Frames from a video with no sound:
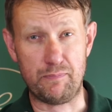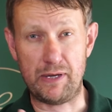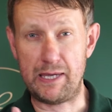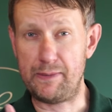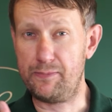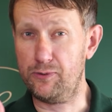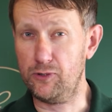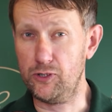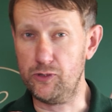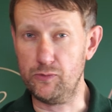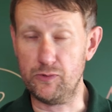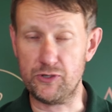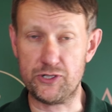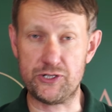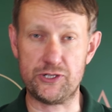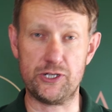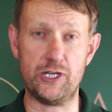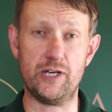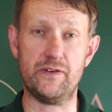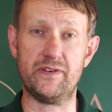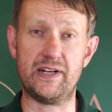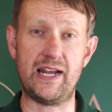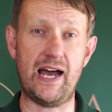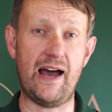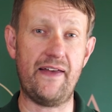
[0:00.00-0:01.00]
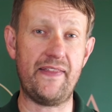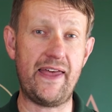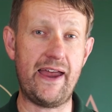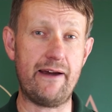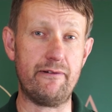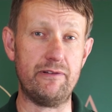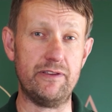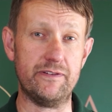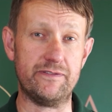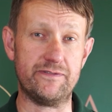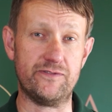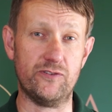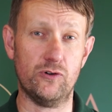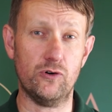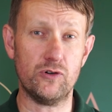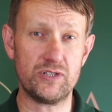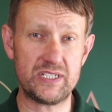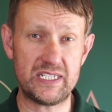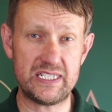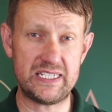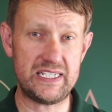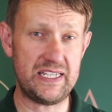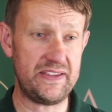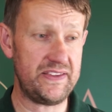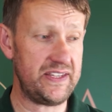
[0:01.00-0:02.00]
people that were serving out there in the
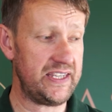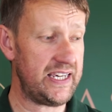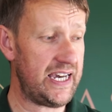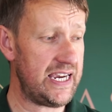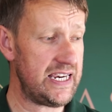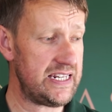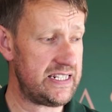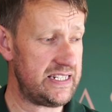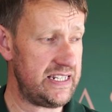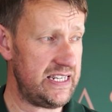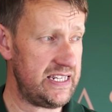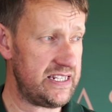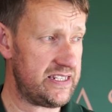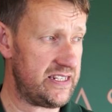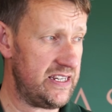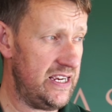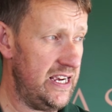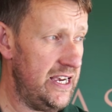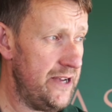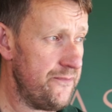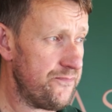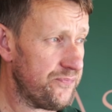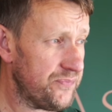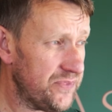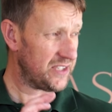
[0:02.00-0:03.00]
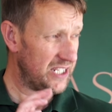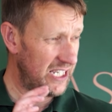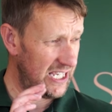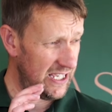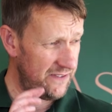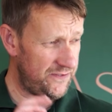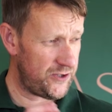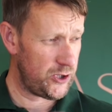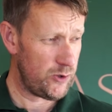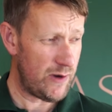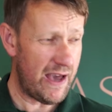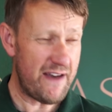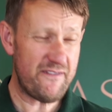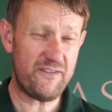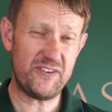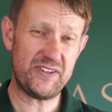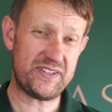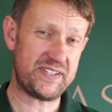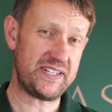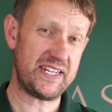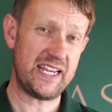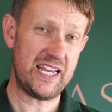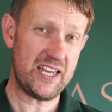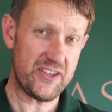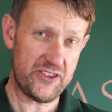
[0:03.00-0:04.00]
forces in the 80s. If you ever
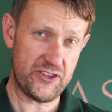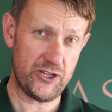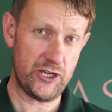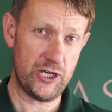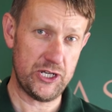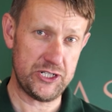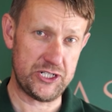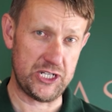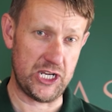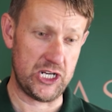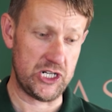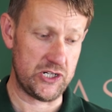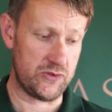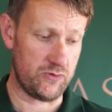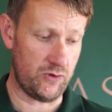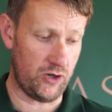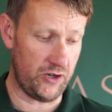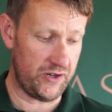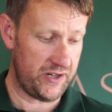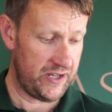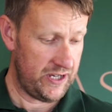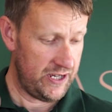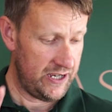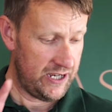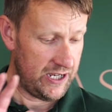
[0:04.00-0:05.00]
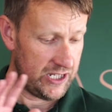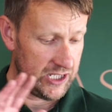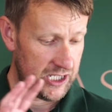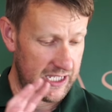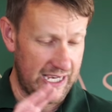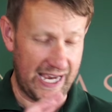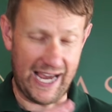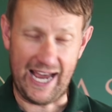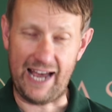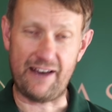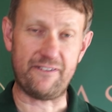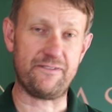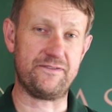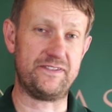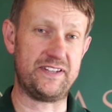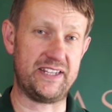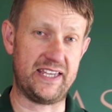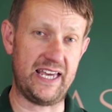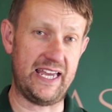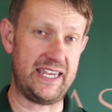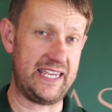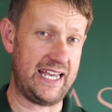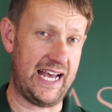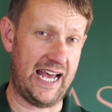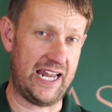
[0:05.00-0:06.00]
see a 30-inch one, you have to
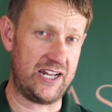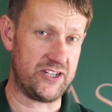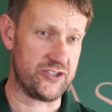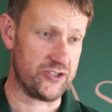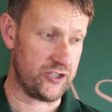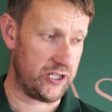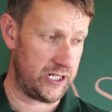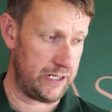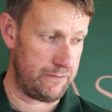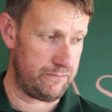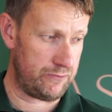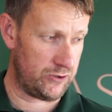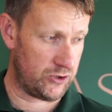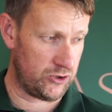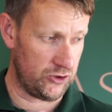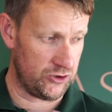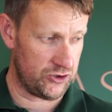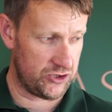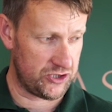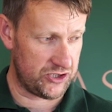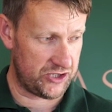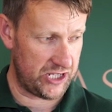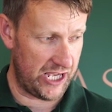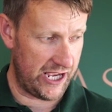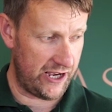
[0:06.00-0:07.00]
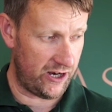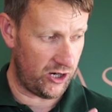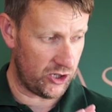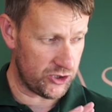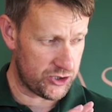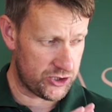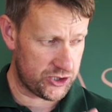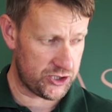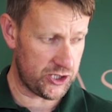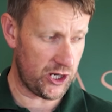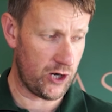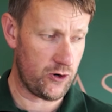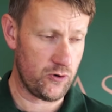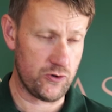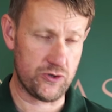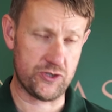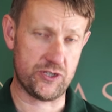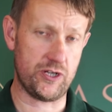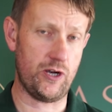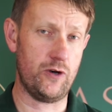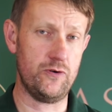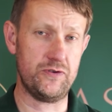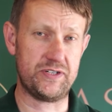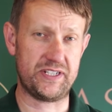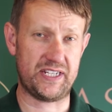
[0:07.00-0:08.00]
get your hands on it because they are so
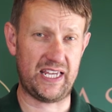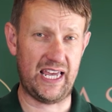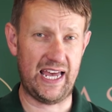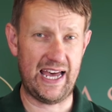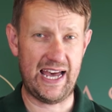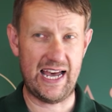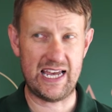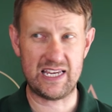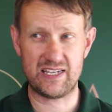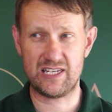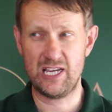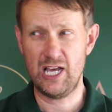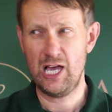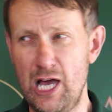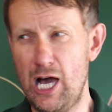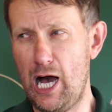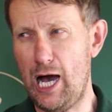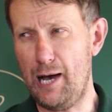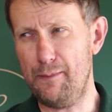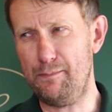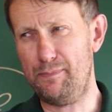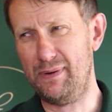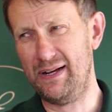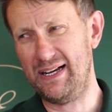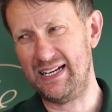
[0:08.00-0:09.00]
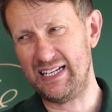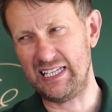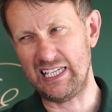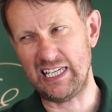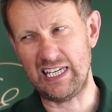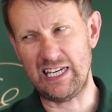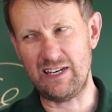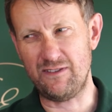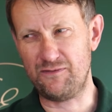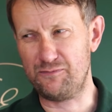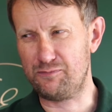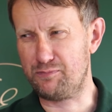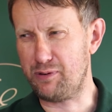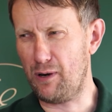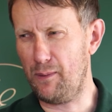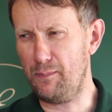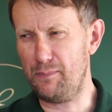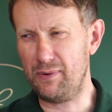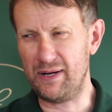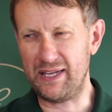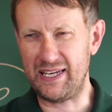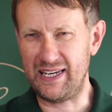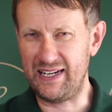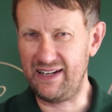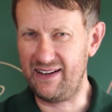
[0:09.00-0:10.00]
scarce. I believe
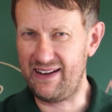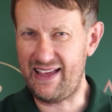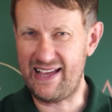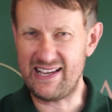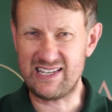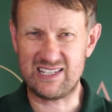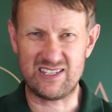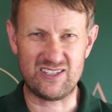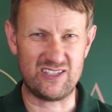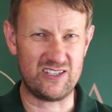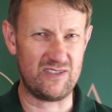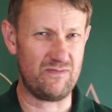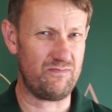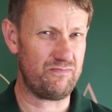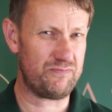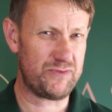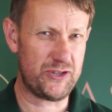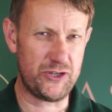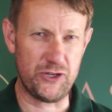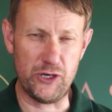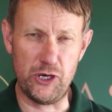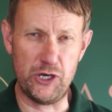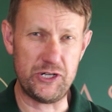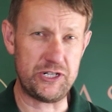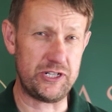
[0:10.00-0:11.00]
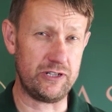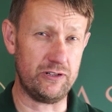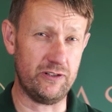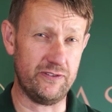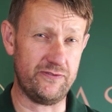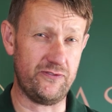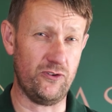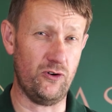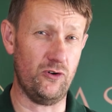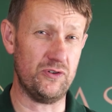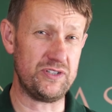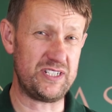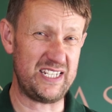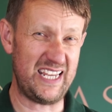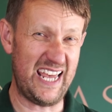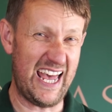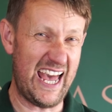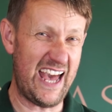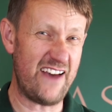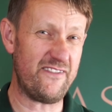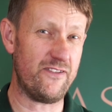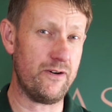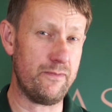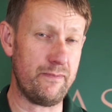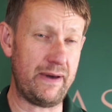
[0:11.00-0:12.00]
probably less than 30 or 40
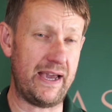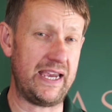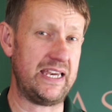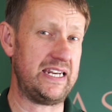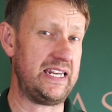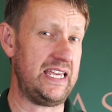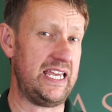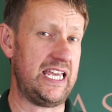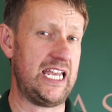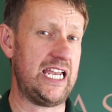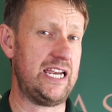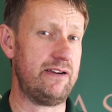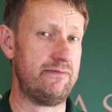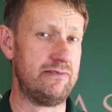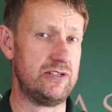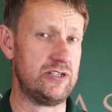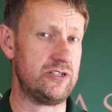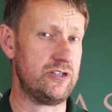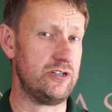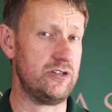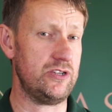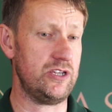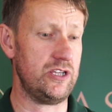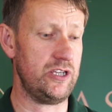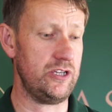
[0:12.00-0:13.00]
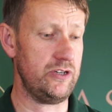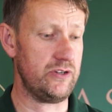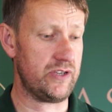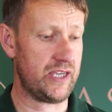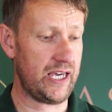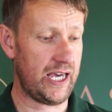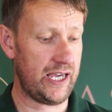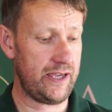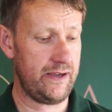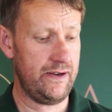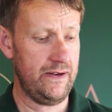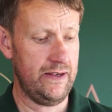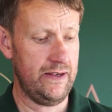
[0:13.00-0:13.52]
ever made it here into the UK.